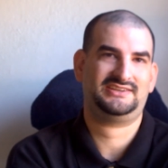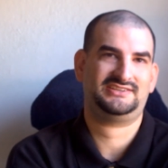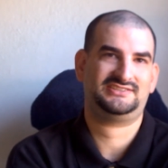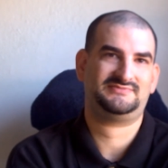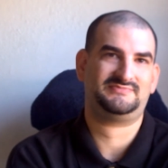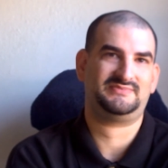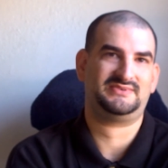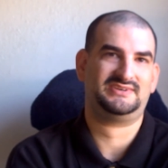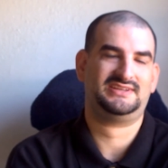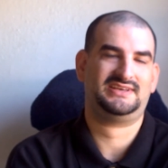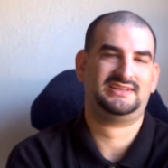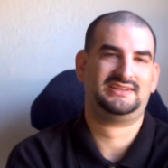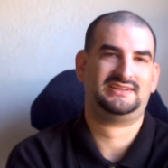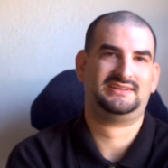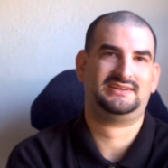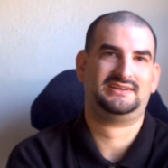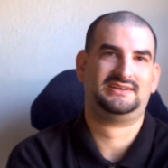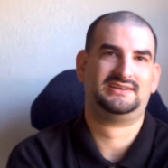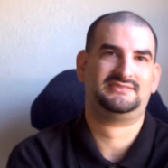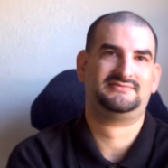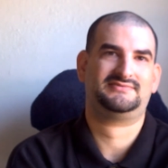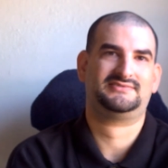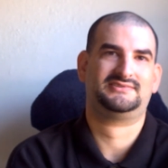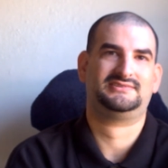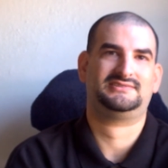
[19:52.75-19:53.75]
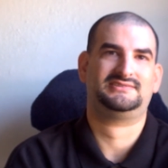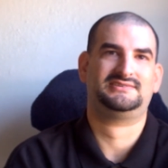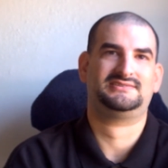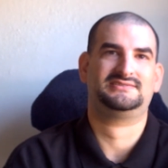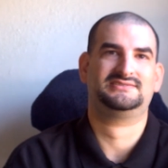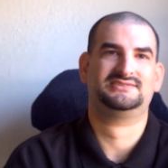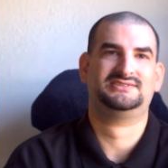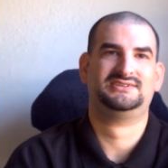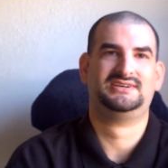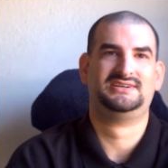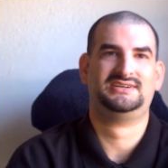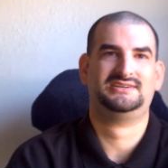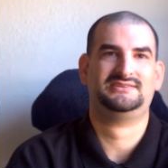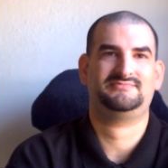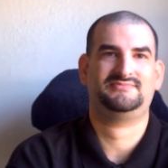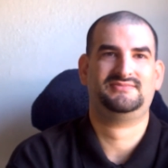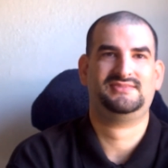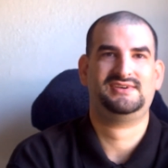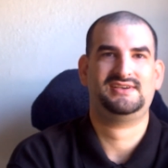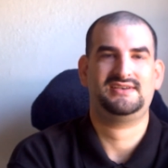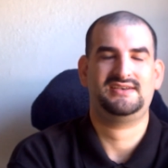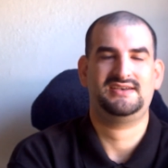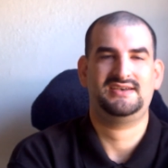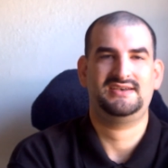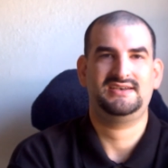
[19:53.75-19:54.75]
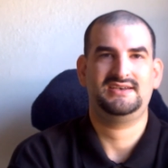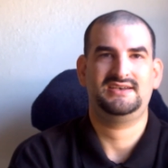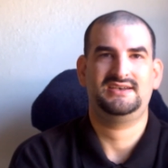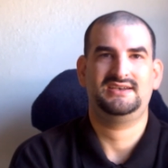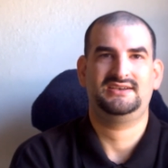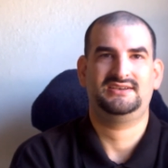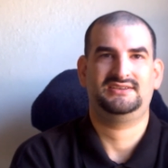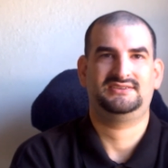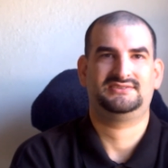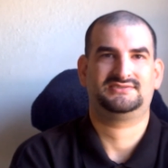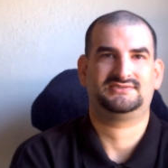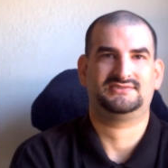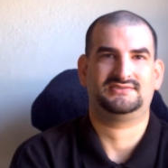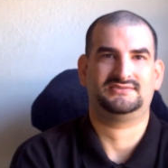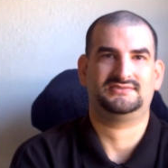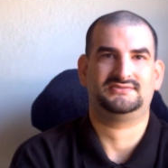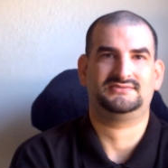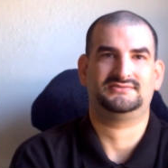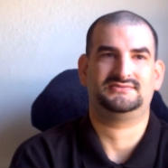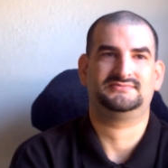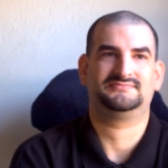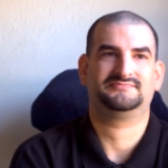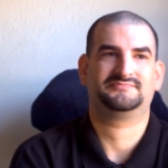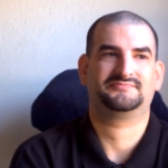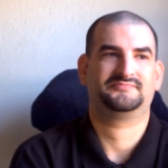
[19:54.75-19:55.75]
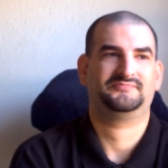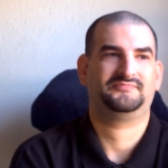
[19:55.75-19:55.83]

It's been out of hand for a long time. So